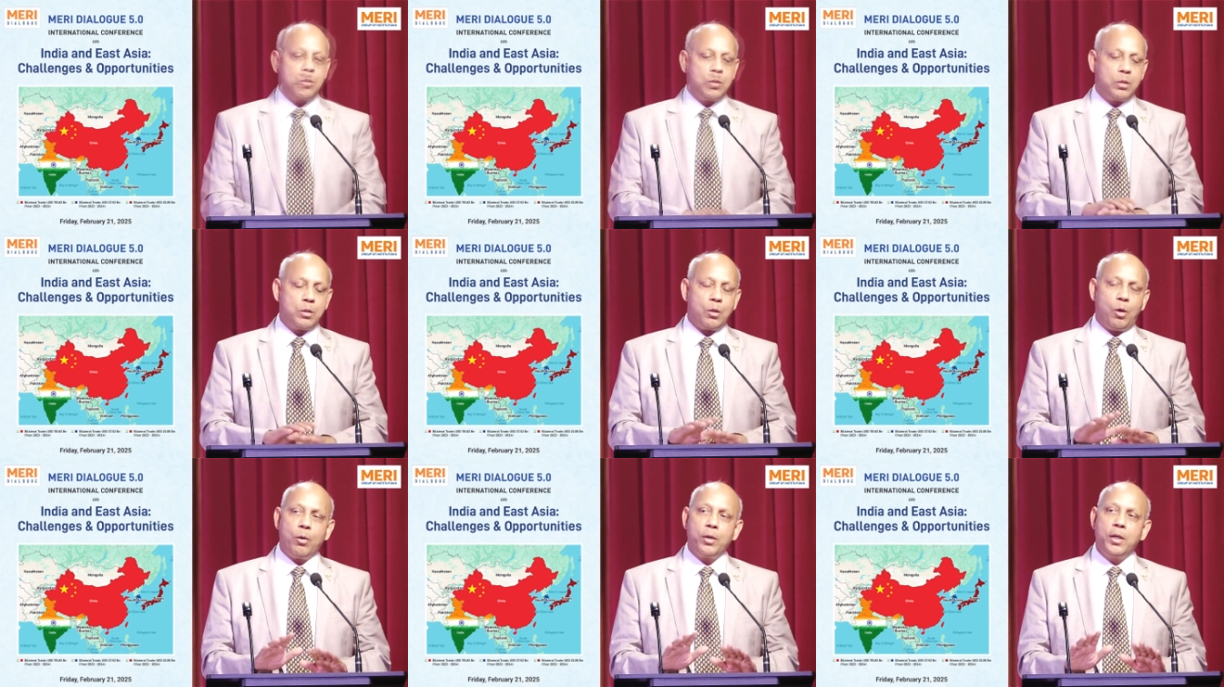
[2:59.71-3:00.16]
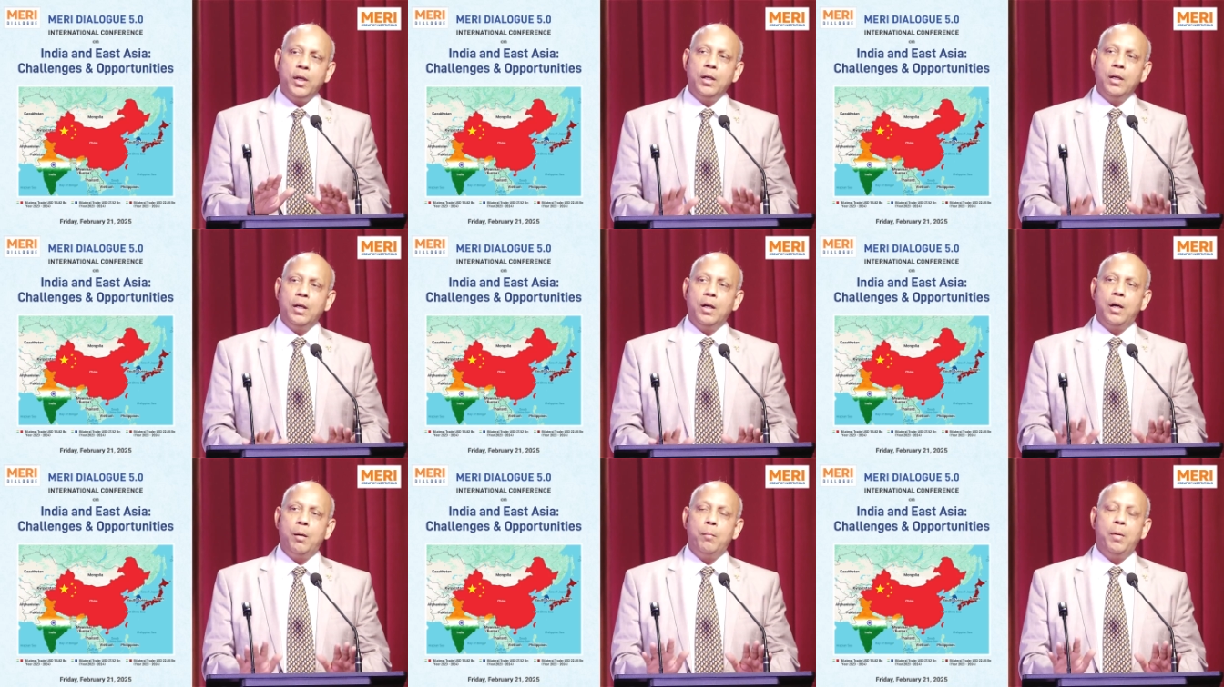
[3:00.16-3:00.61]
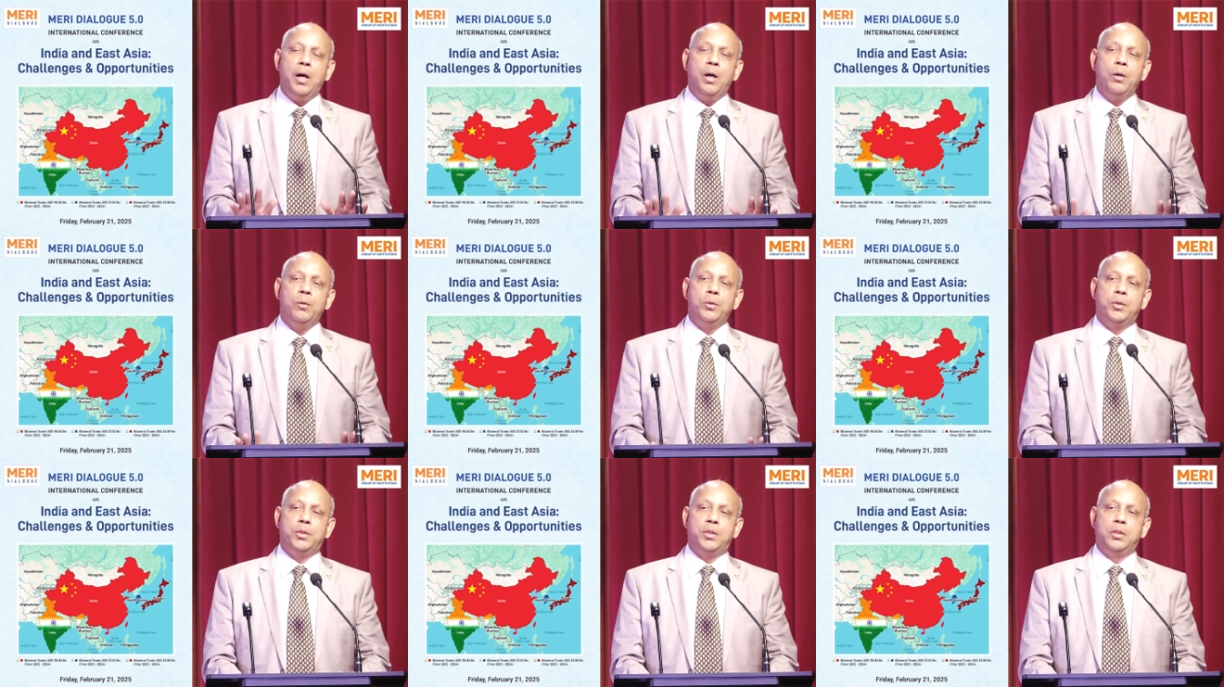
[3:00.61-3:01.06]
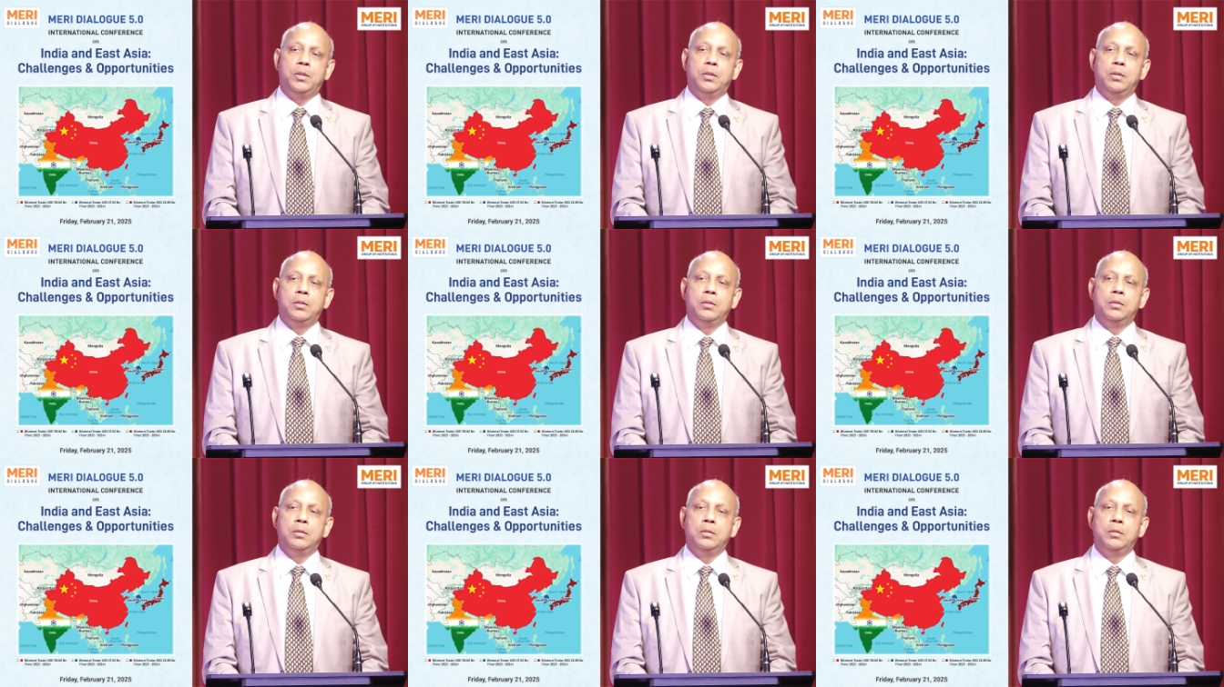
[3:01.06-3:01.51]
Talking about
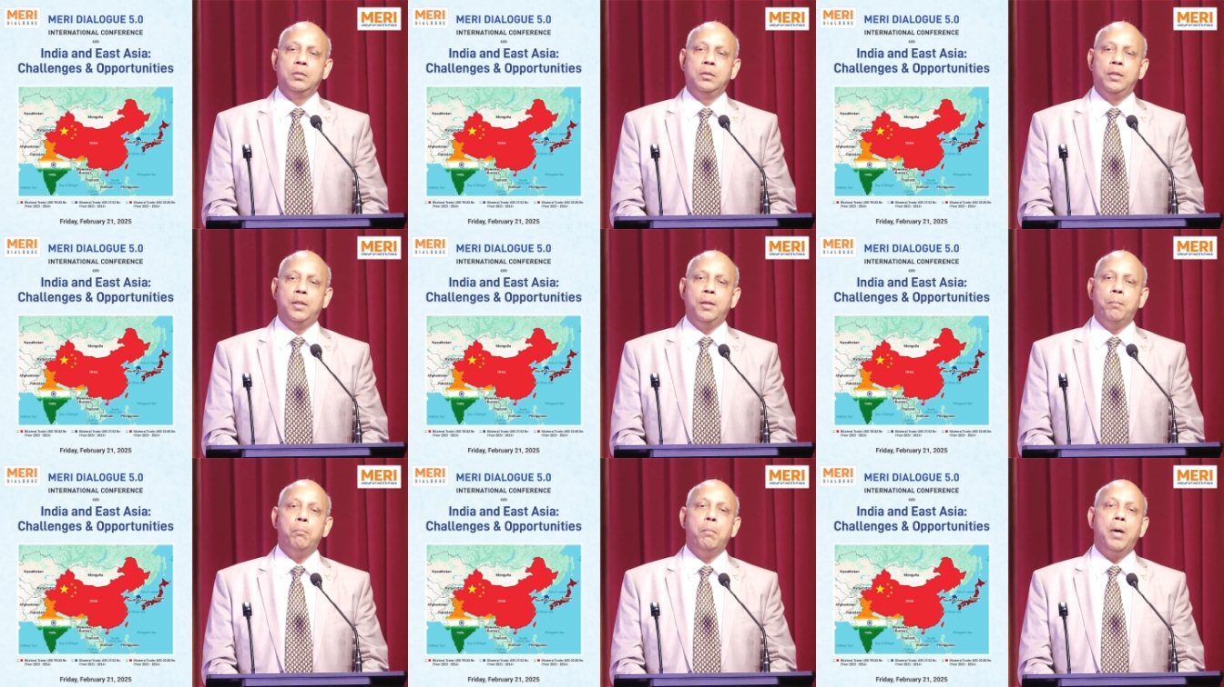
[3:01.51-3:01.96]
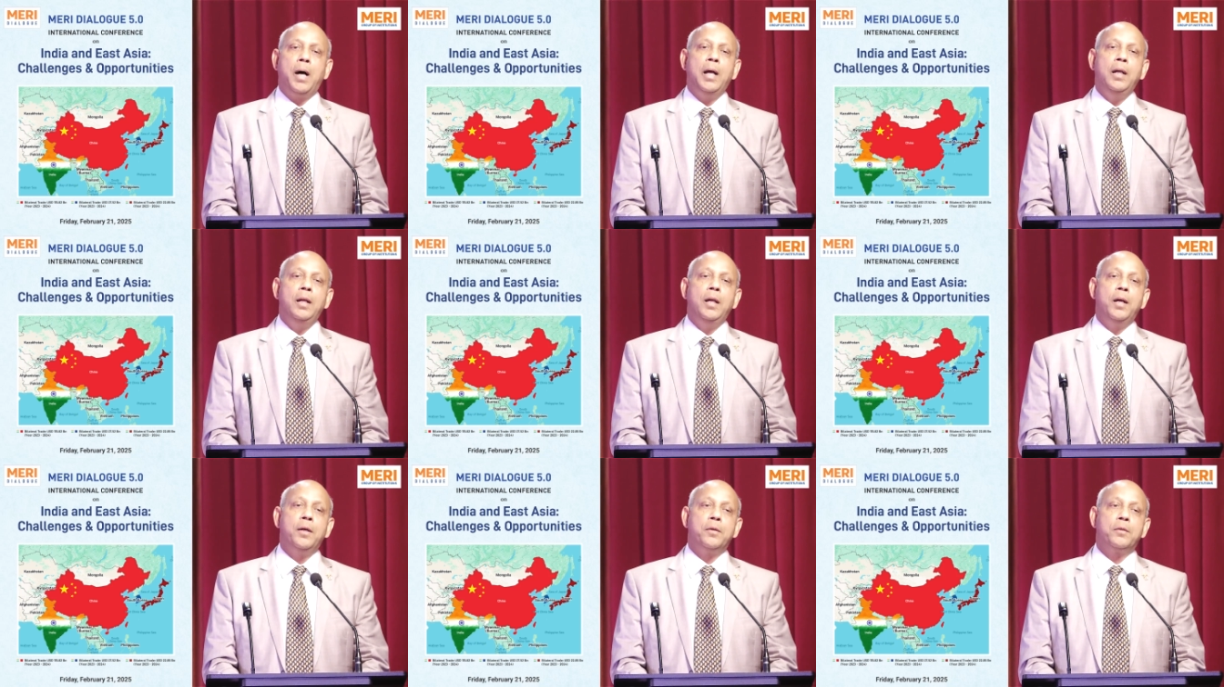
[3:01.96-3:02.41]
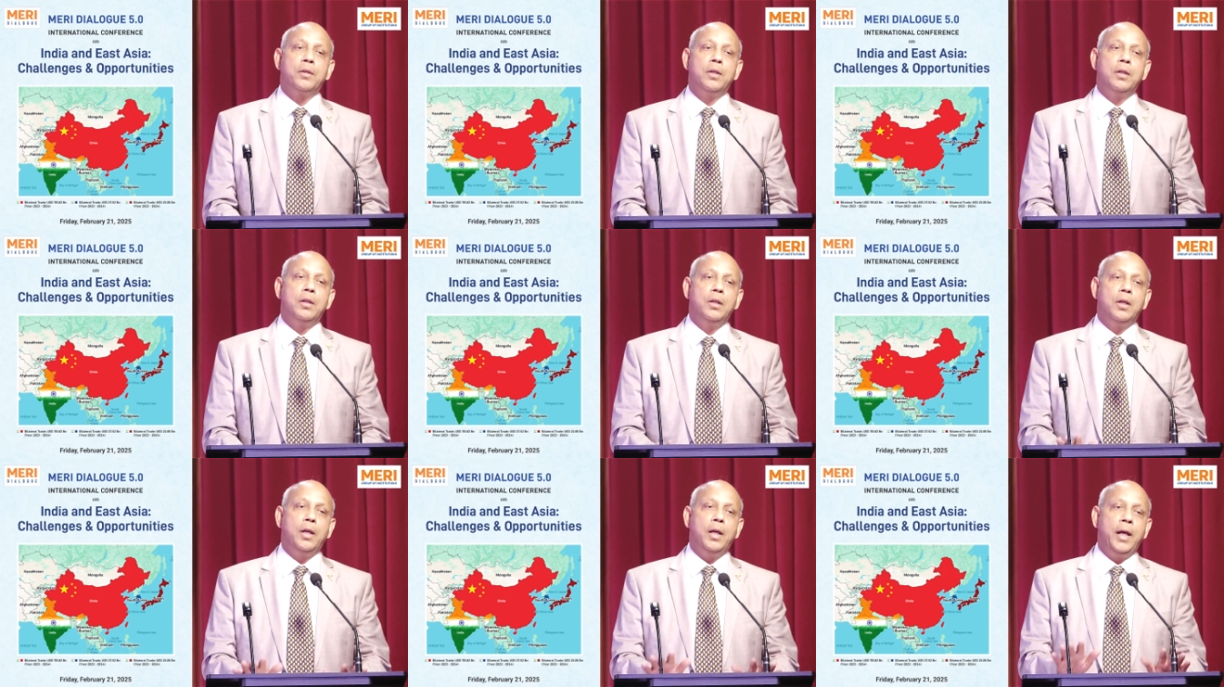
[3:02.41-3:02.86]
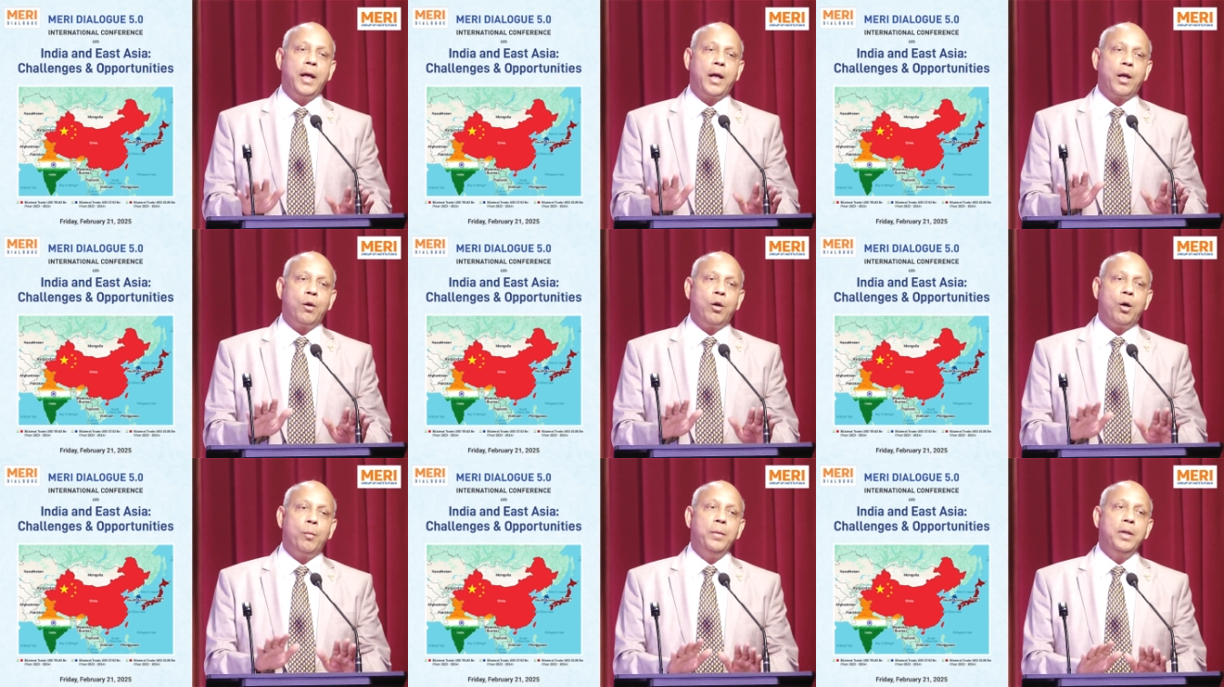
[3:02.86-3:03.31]
the bilateral
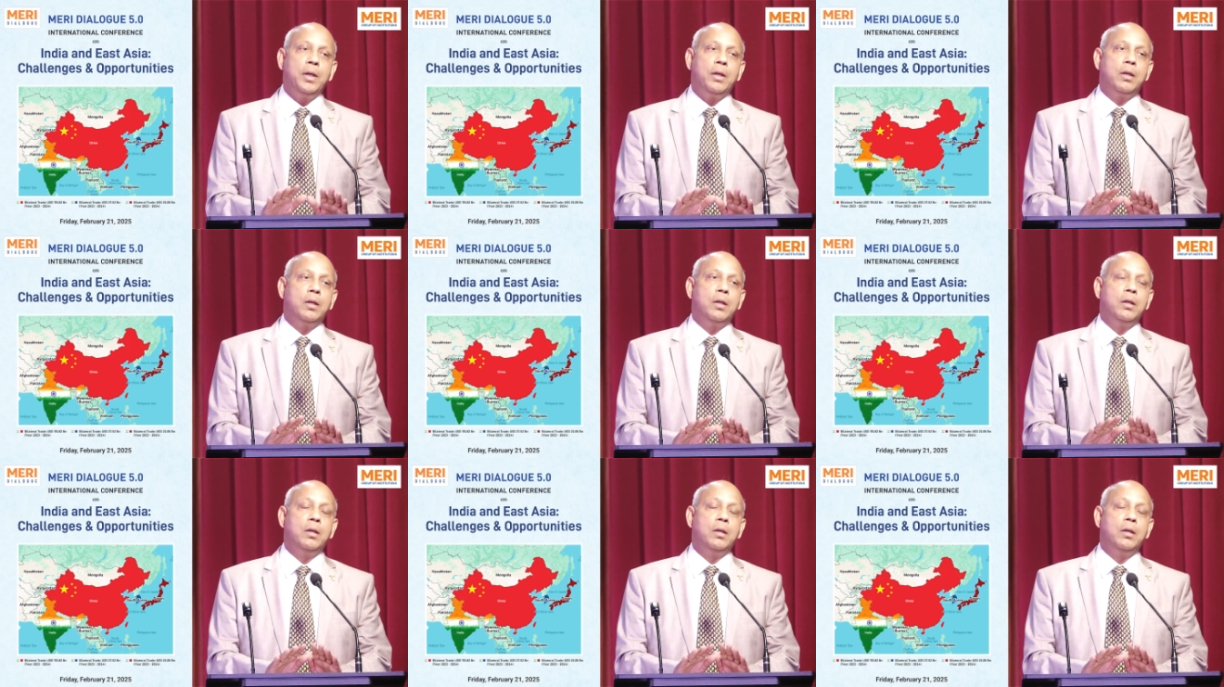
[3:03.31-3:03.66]
economic